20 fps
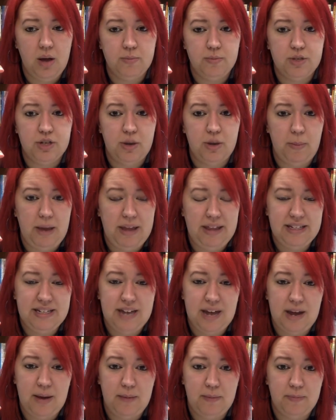So by the
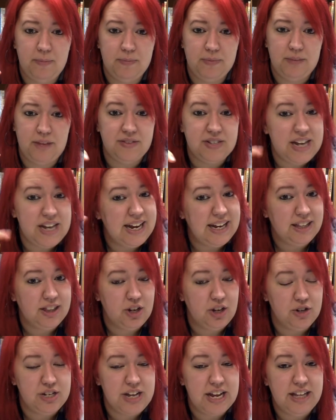time they're
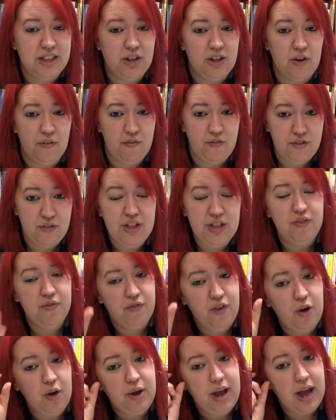taking their 5th
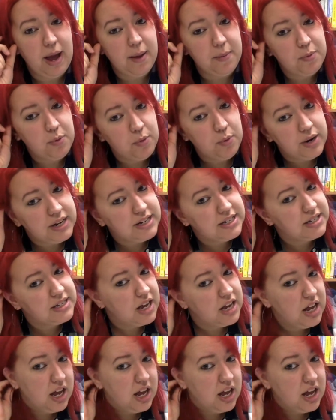vocab quiz,